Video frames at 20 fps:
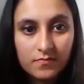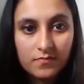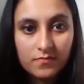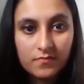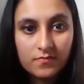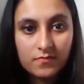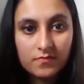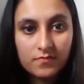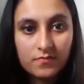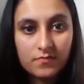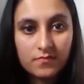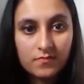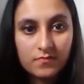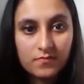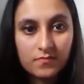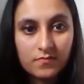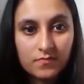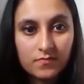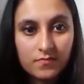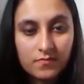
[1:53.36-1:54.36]

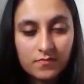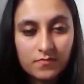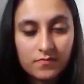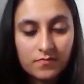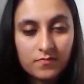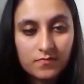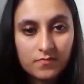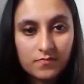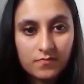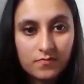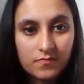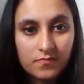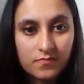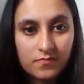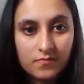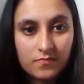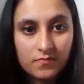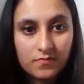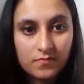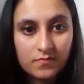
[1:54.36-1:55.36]

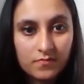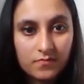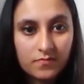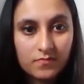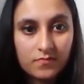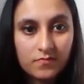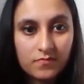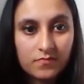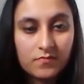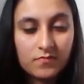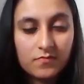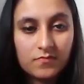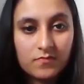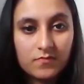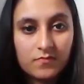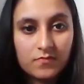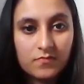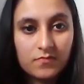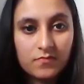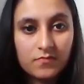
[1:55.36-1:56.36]

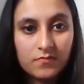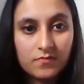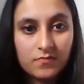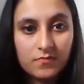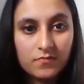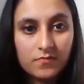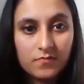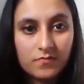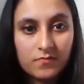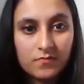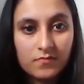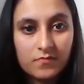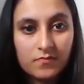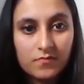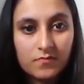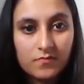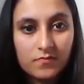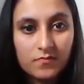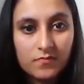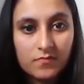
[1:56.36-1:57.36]

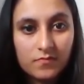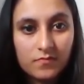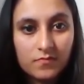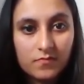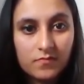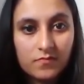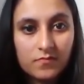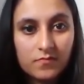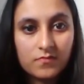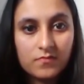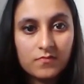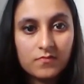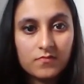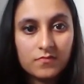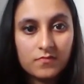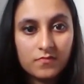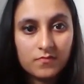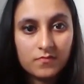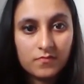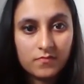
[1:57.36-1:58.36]

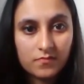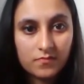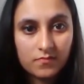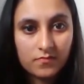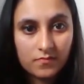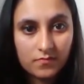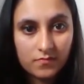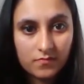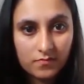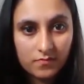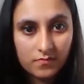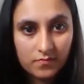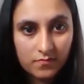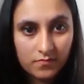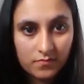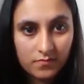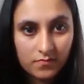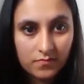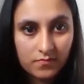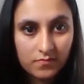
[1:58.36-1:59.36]

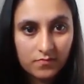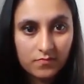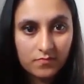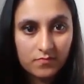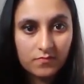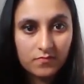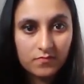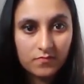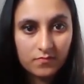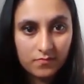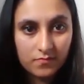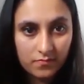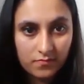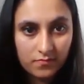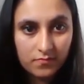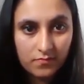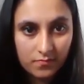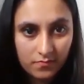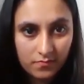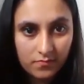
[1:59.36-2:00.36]

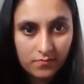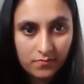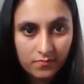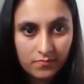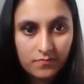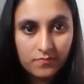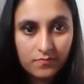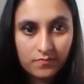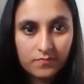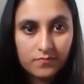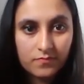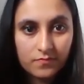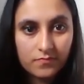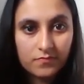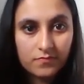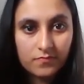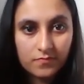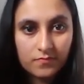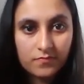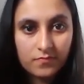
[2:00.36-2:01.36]
This person isn't speaking.